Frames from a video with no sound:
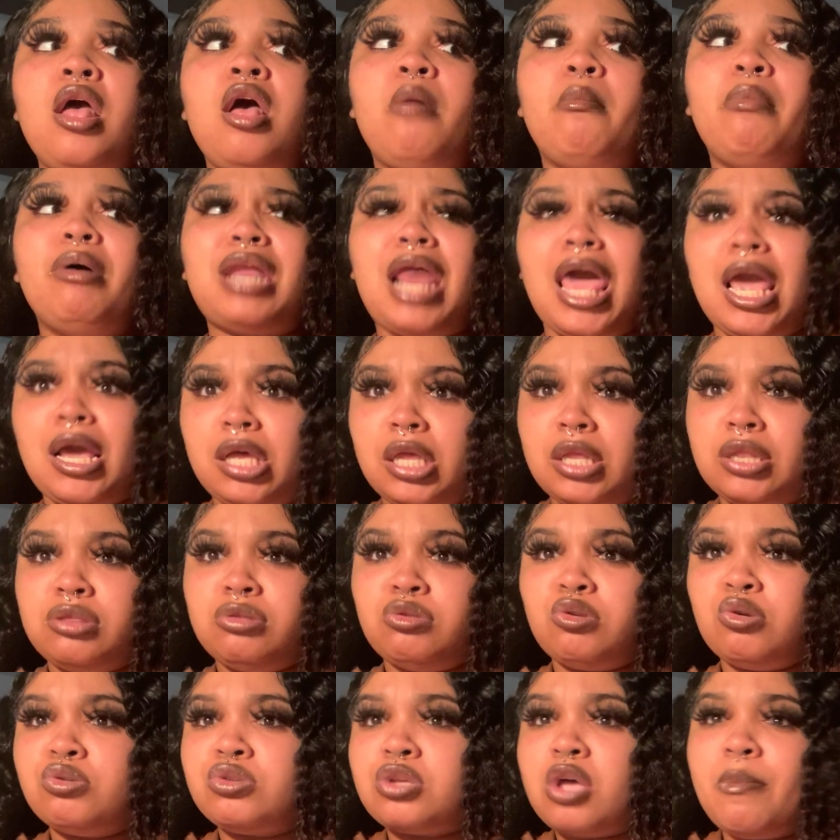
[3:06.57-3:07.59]
But like
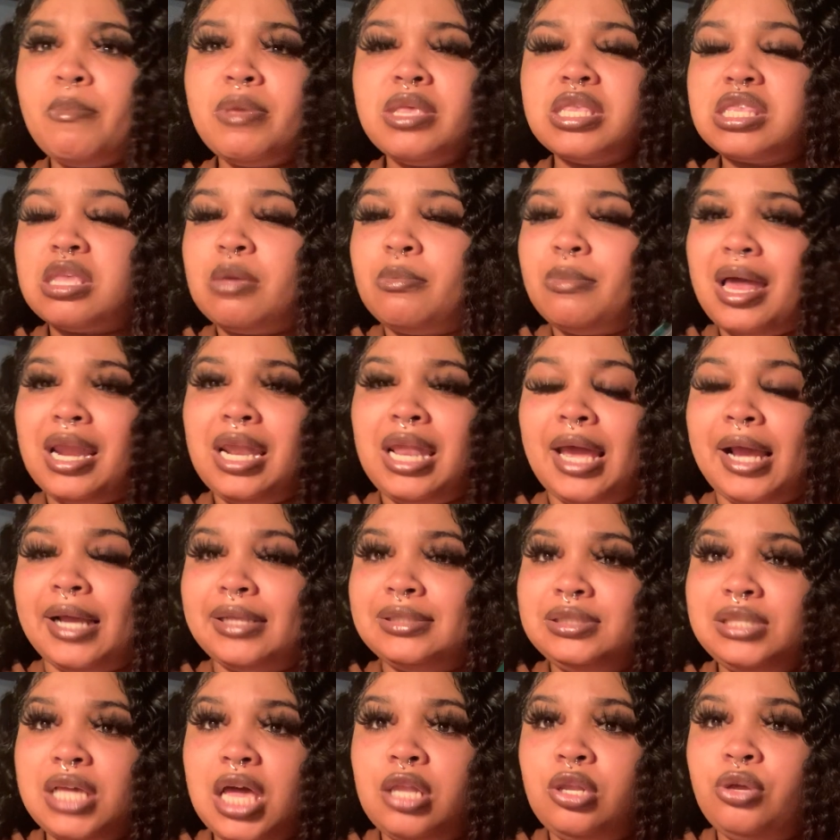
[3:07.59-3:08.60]
there's going to be somebody like a
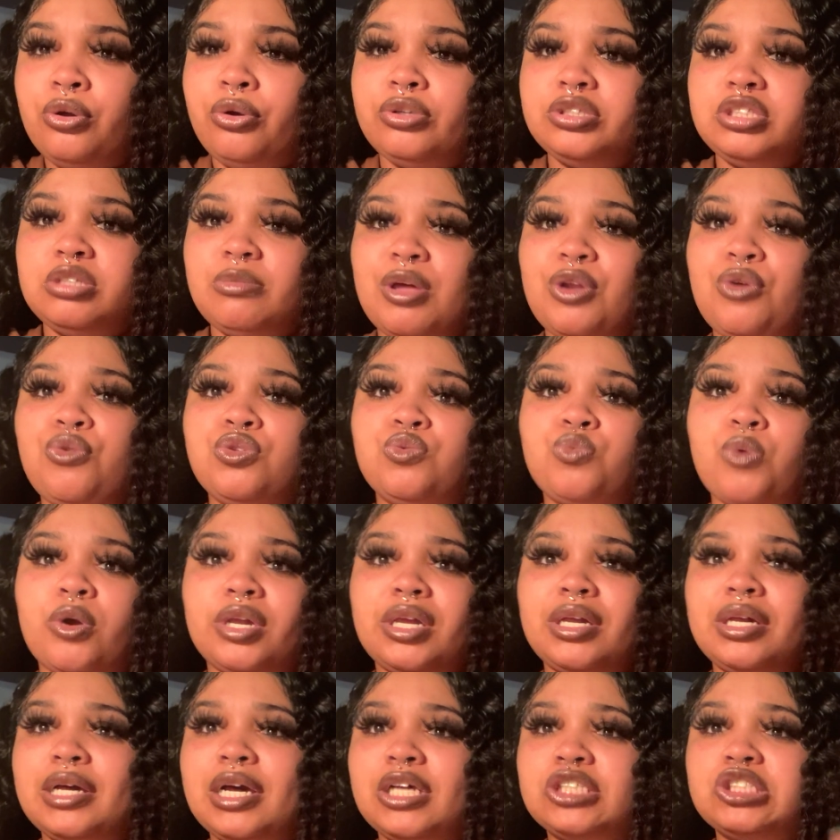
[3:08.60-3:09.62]
teller or somebody who's
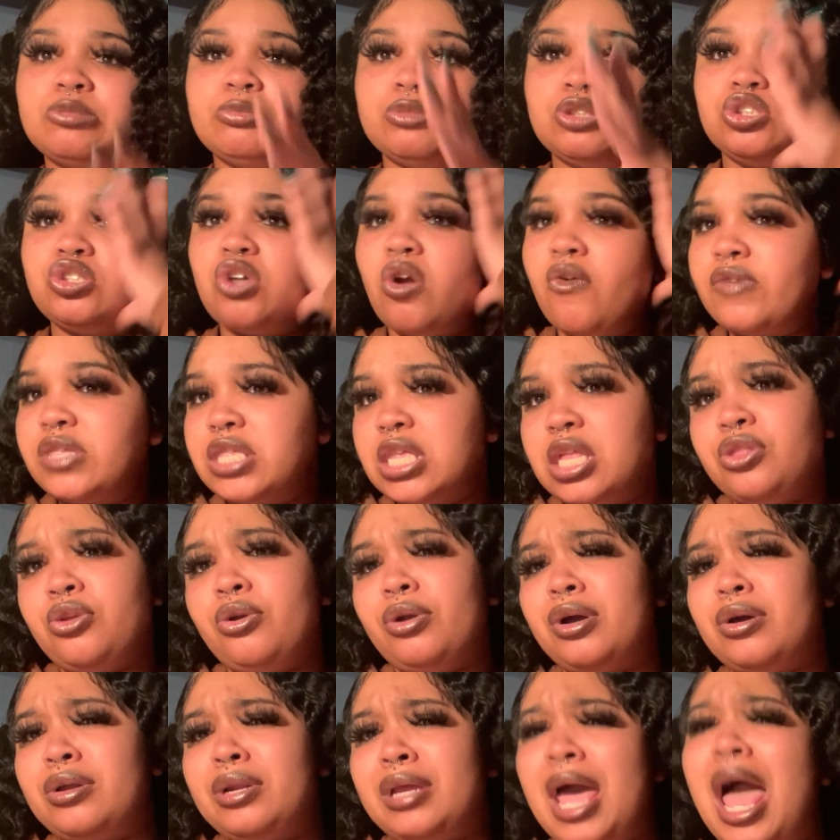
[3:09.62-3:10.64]
working customer service and
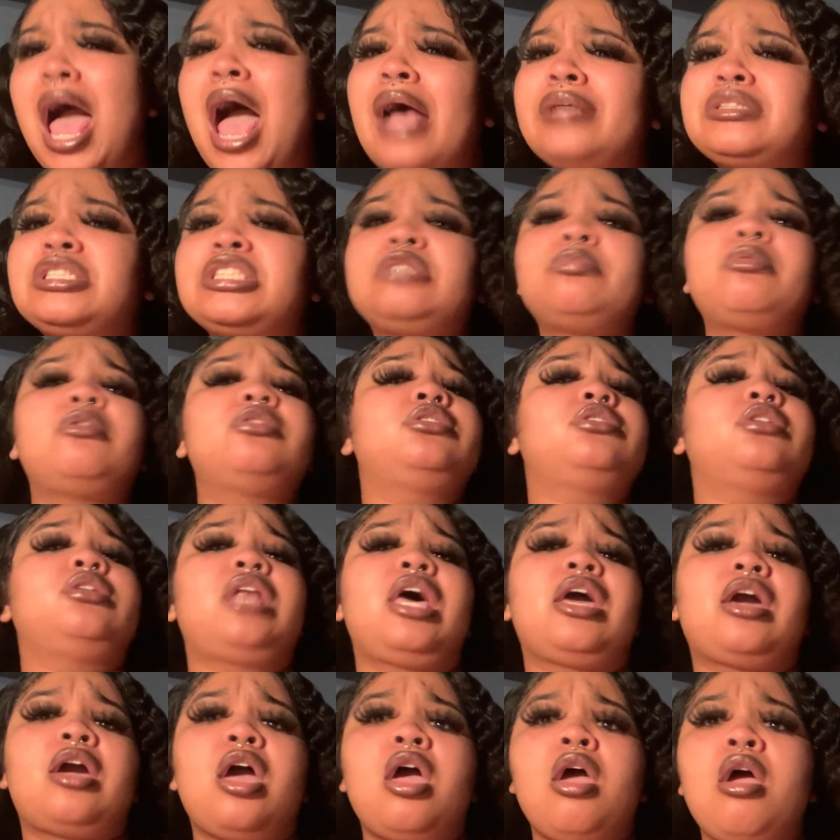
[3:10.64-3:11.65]
they're going to ask this person
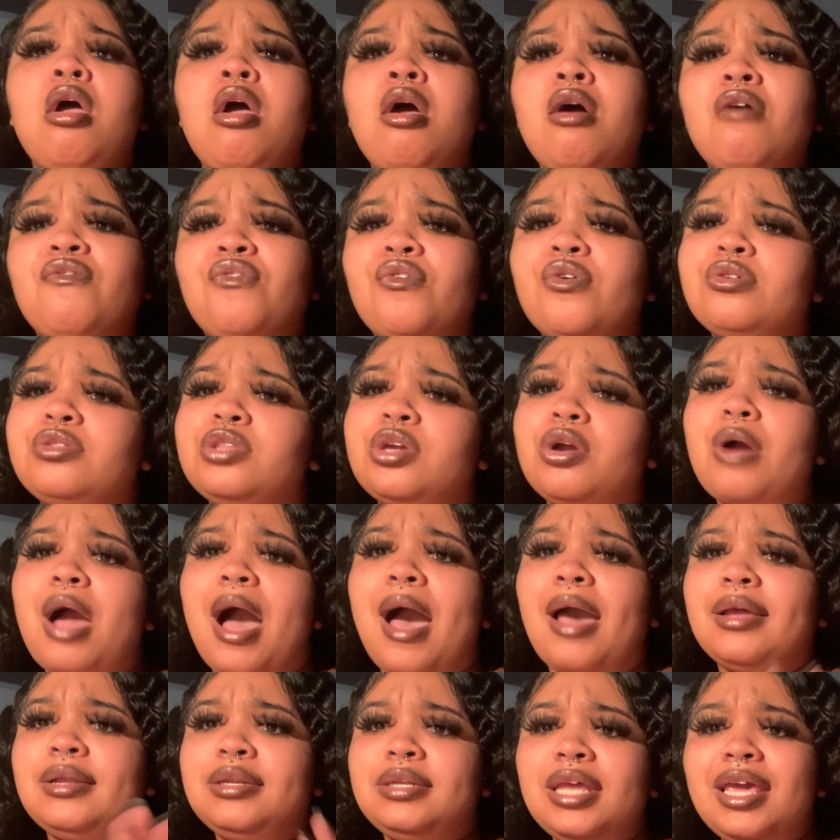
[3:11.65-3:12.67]
like for their
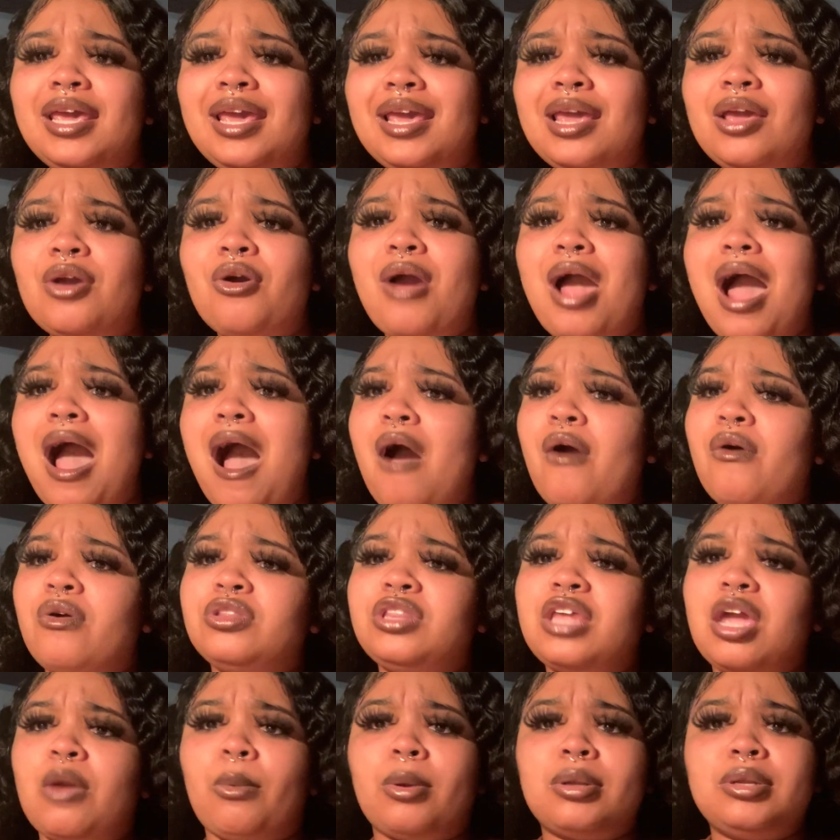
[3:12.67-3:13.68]
ID or how are
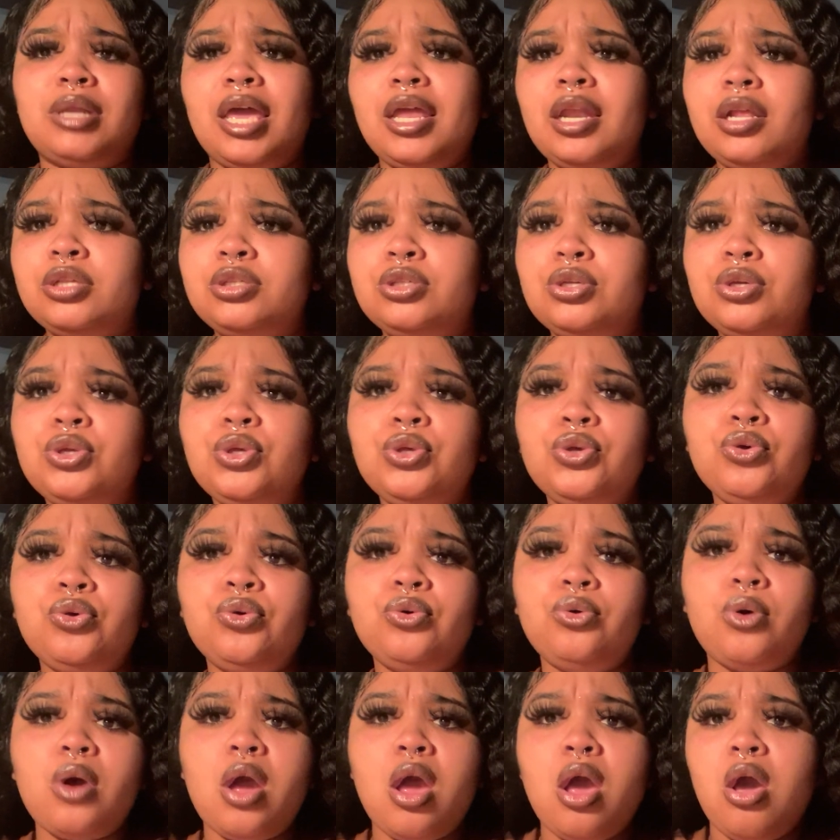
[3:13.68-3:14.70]
they related to
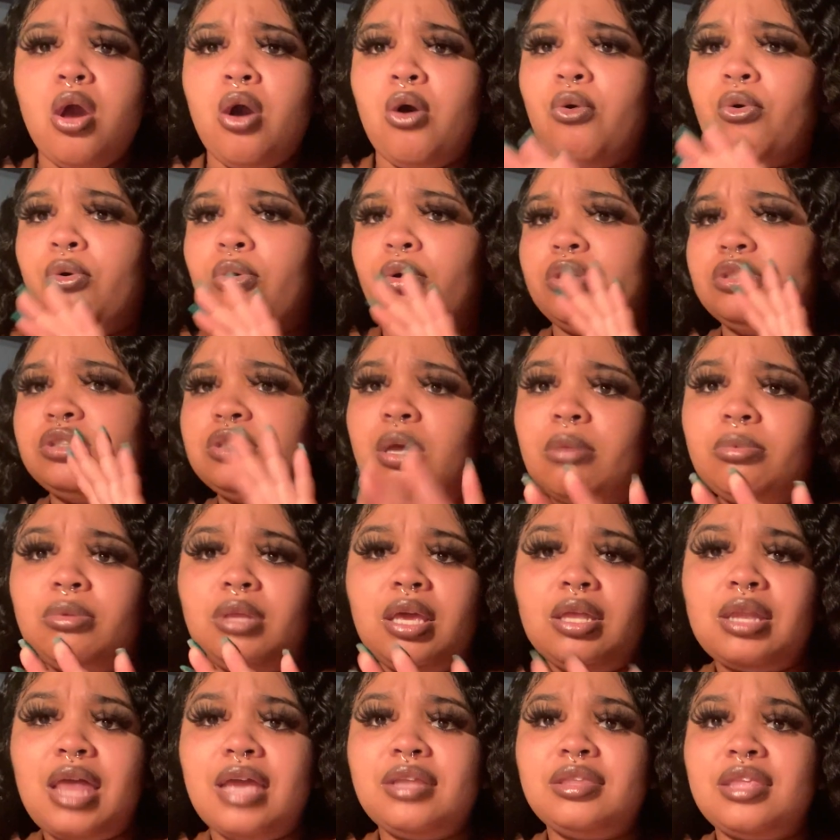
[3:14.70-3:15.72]
you or
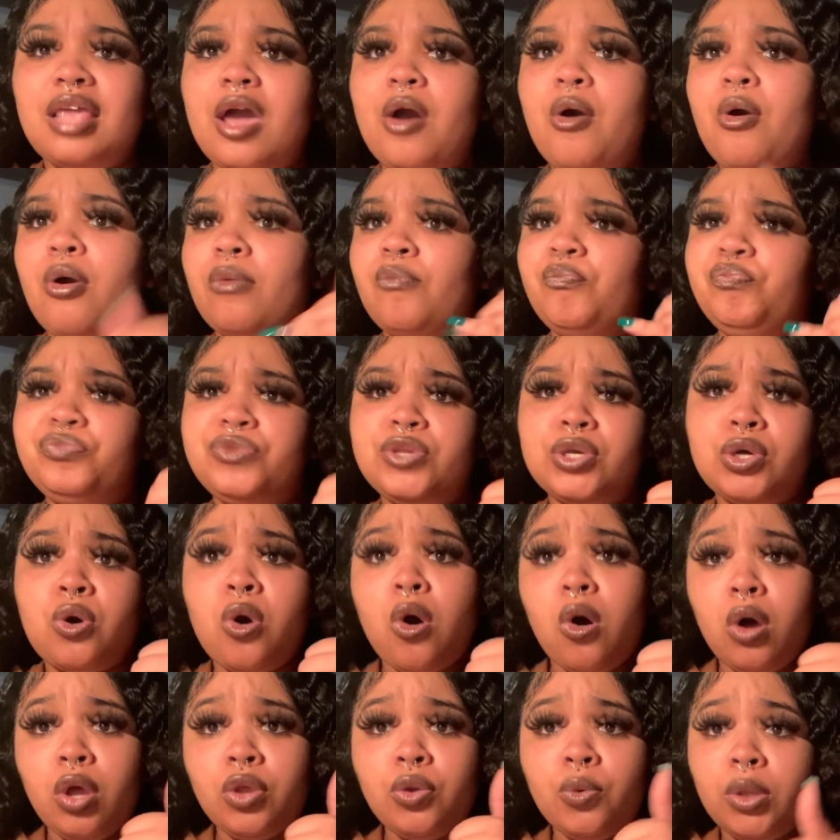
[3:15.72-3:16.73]
something like that or to
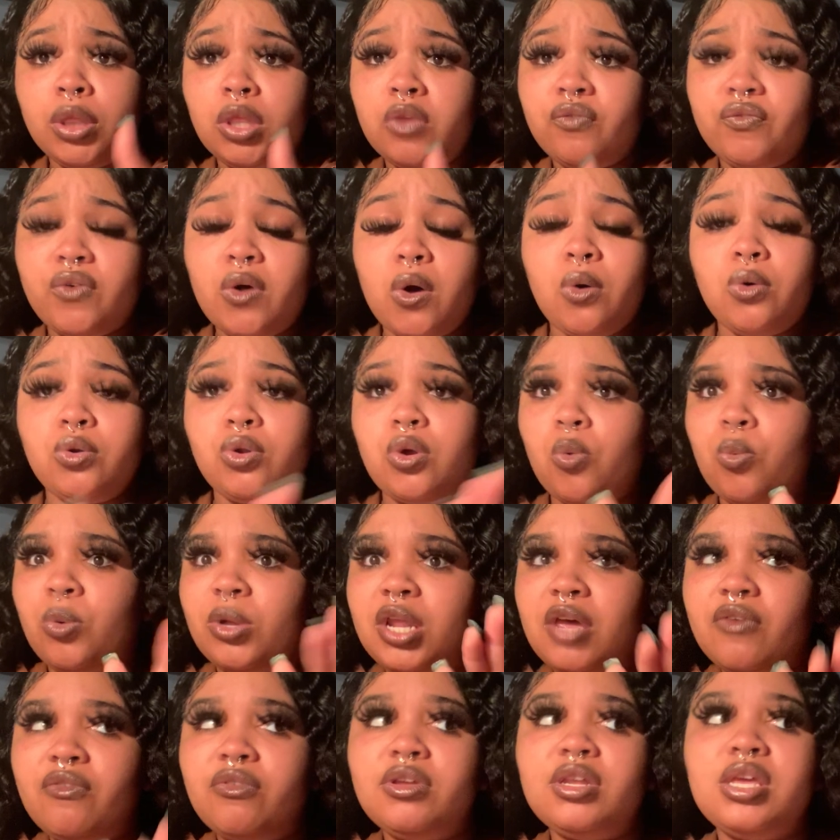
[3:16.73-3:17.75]
call you on the phone or
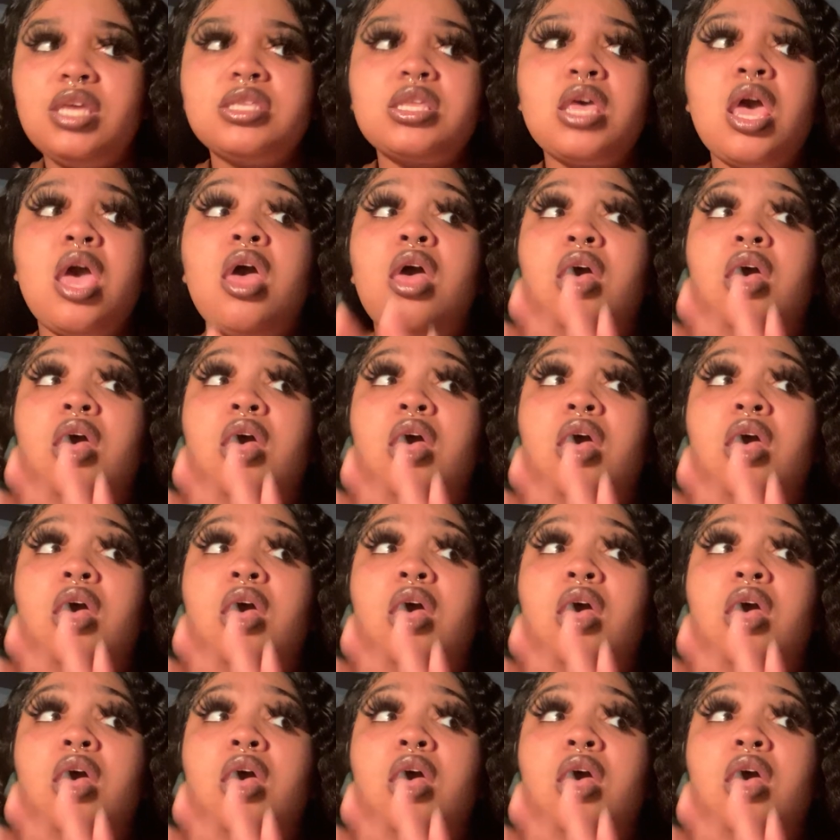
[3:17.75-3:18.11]
whatever it is.